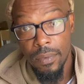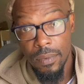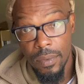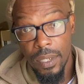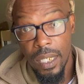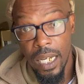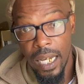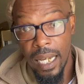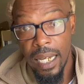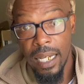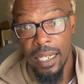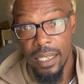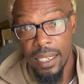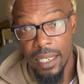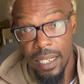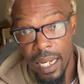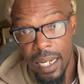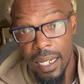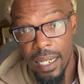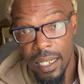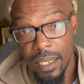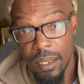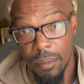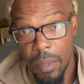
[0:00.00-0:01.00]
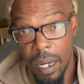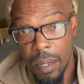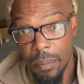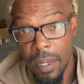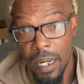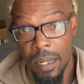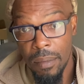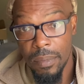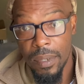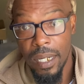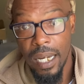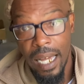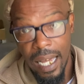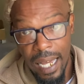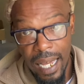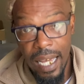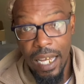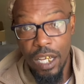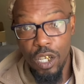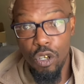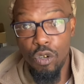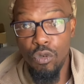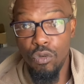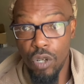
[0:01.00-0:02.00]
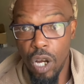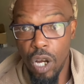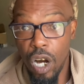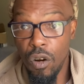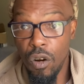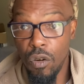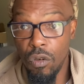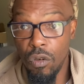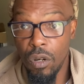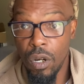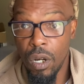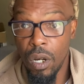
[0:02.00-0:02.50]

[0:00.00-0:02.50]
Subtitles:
Yeah, she named after my mama. And you know,